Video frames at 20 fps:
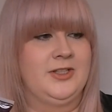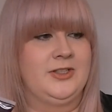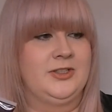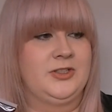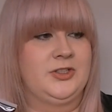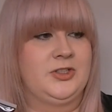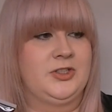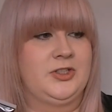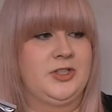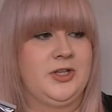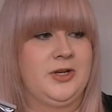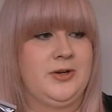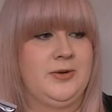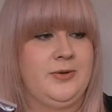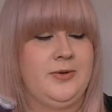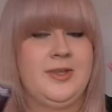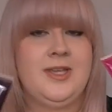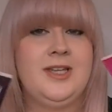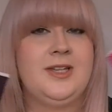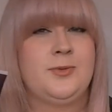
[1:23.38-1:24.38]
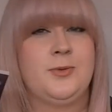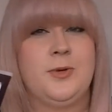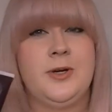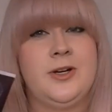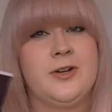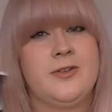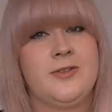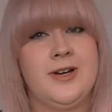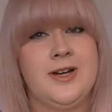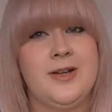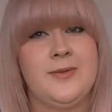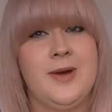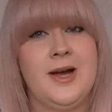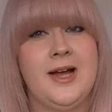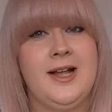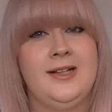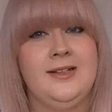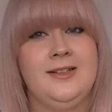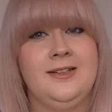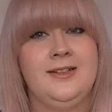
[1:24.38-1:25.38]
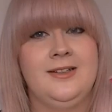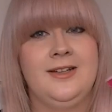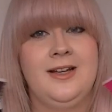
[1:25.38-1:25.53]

So these work really well.